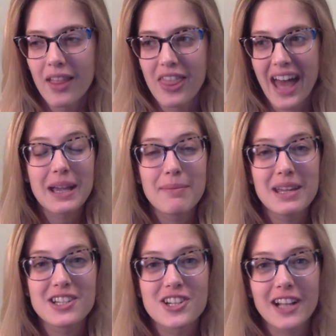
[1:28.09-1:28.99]
that can
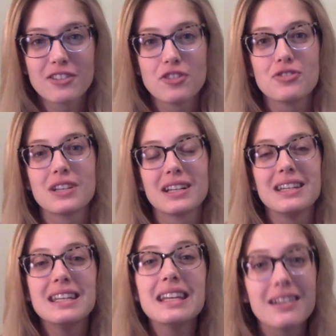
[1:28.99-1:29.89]
be injected using a
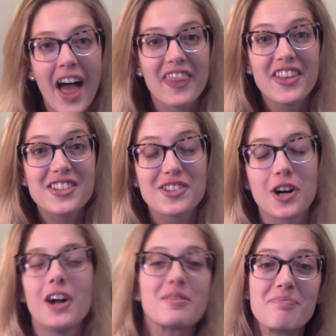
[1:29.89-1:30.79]
needle. This is
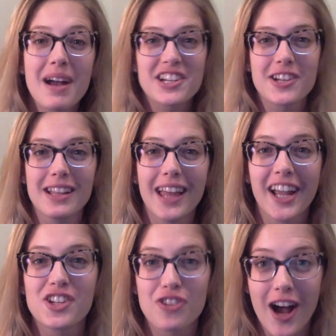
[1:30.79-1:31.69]
called mesh
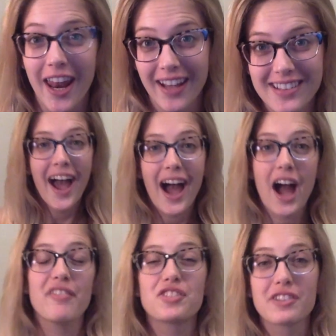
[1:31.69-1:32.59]
electronics.
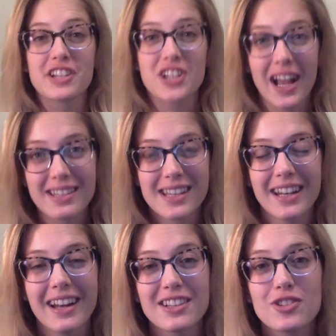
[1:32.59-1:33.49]
After injected,
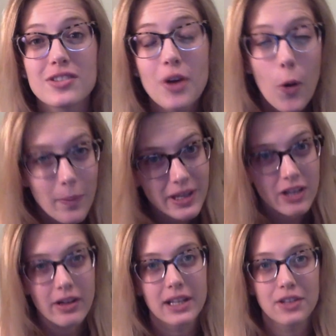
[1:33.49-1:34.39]
it has so many
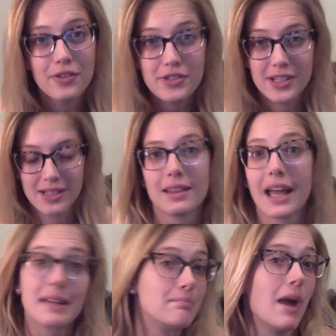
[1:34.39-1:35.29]
great uses,
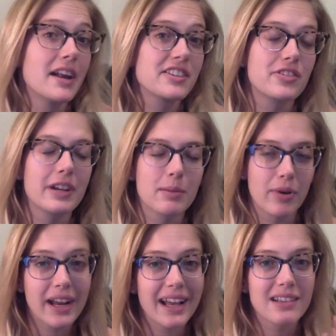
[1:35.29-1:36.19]
like monitoring
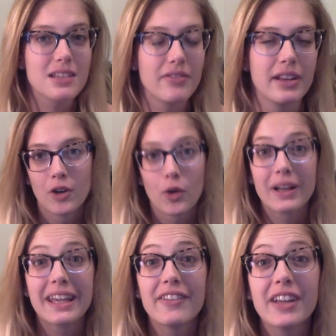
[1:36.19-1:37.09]
brain activity or
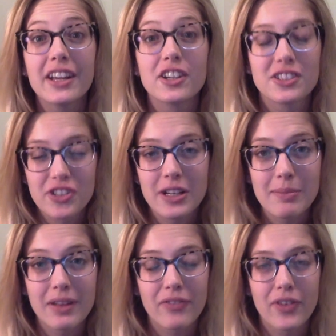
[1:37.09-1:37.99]
giving
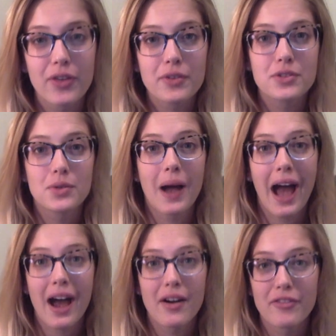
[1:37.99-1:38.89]
treatment for those who
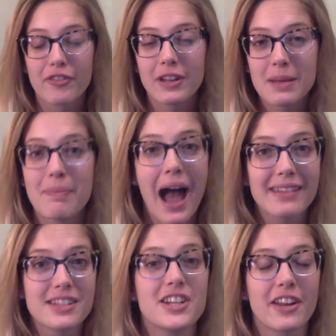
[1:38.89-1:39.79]
have really bad
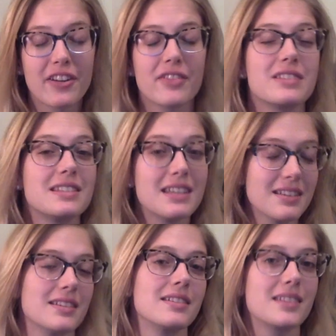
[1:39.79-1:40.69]
degenerative
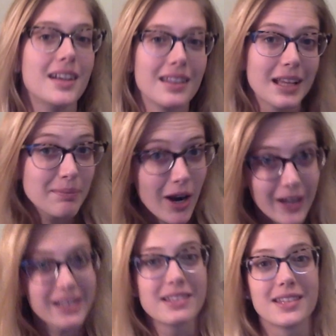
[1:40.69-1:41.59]
diseases like
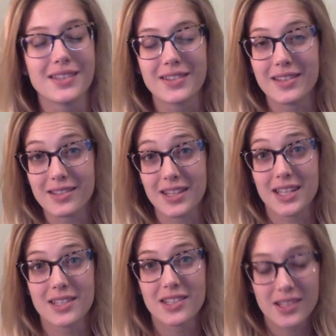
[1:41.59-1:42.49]
Parkinson's
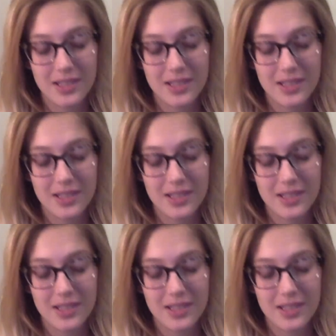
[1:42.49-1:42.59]
disease.